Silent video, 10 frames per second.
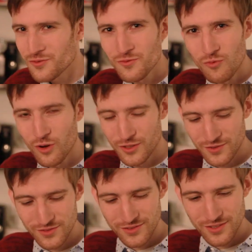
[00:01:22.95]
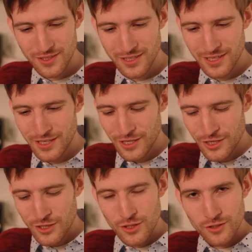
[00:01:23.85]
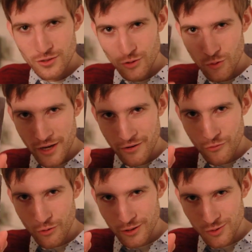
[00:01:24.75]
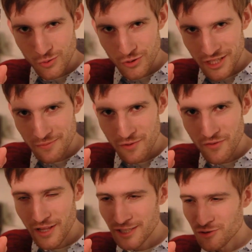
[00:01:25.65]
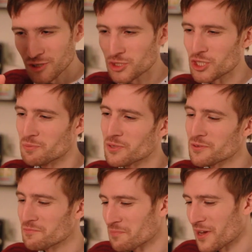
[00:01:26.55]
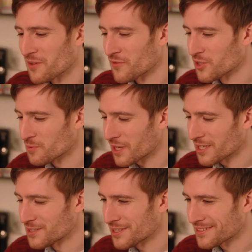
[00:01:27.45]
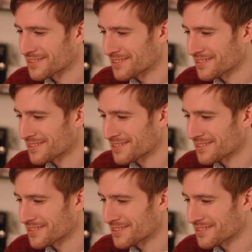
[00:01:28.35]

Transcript: was Do Androids Dream of Electric Sheep by Philip K. Dick.